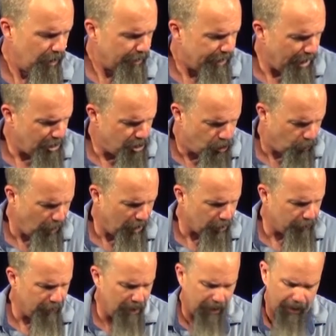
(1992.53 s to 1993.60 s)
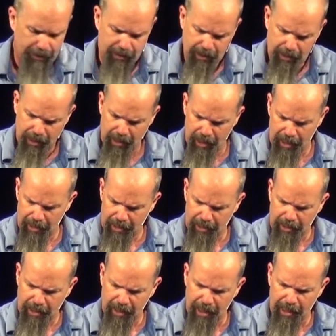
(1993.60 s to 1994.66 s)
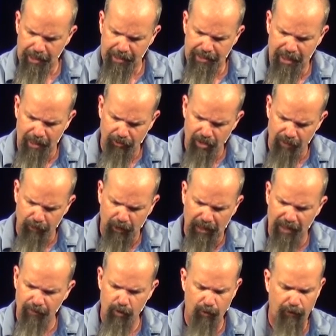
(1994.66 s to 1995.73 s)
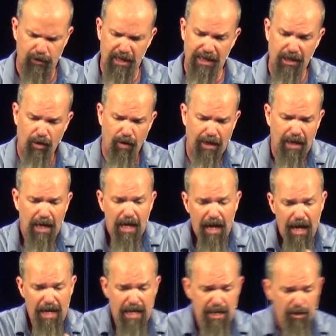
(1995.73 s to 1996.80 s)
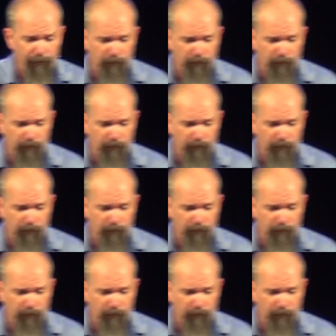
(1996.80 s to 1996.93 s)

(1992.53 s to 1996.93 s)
God dwelled among us. And then at the end, he said, I'll never leave you or forsake you. And, and in the